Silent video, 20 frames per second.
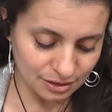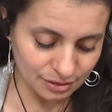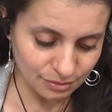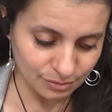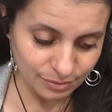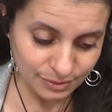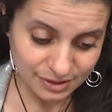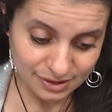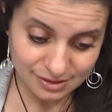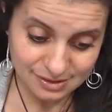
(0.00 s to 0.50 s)

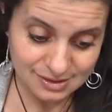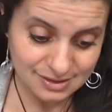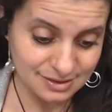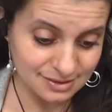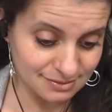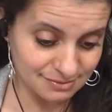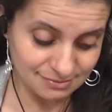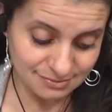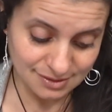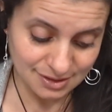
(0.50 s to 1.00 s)
with this,
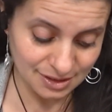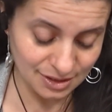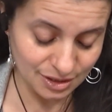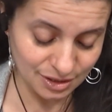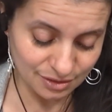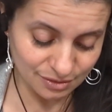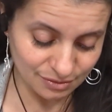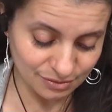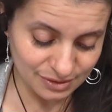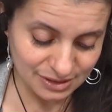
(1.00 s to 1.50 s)
you
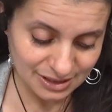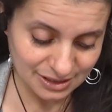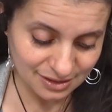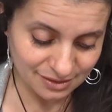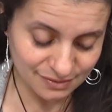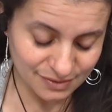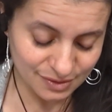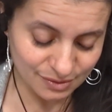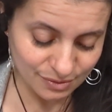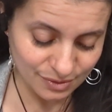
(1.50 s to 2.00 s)
know, 10
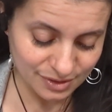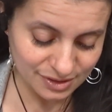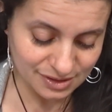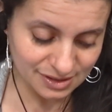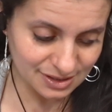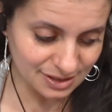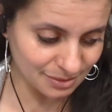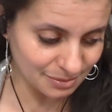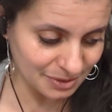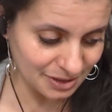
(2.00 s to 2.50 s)
of swords
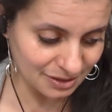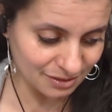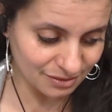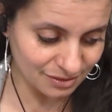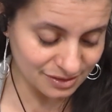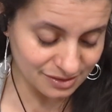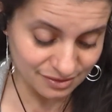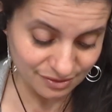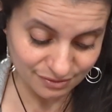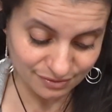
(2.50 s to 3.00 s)
coming out
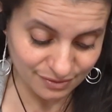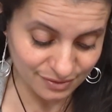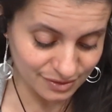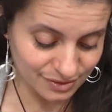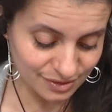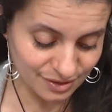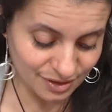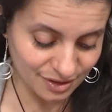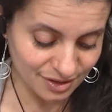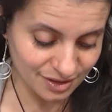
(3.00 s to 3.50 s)
as your first
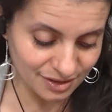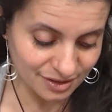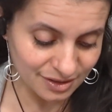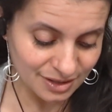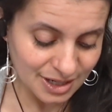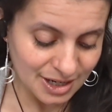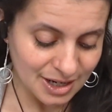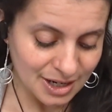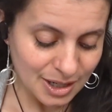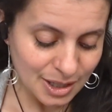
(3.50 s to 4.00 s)
card.
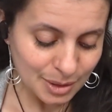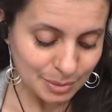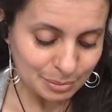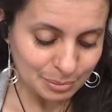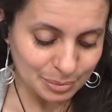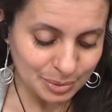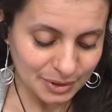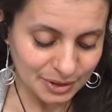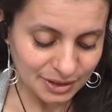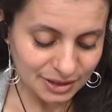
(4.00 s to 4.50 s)

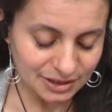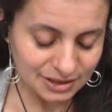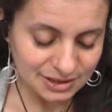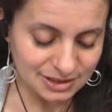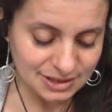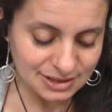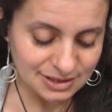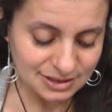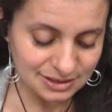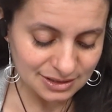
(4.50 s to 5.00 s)
But